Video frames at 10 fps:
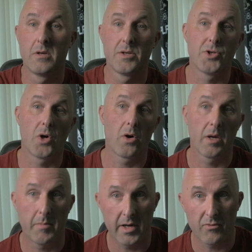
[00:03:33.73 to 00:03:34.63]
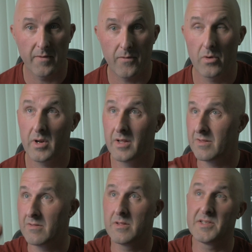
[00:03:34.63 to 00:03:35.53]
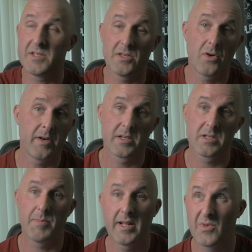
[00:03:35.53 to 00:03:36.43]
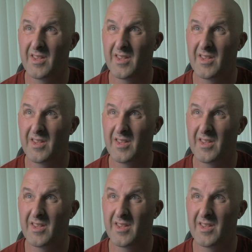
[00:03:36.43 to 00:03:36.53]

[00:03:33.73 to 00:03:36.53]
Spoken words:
shotgun microphone, and this is not an expensive.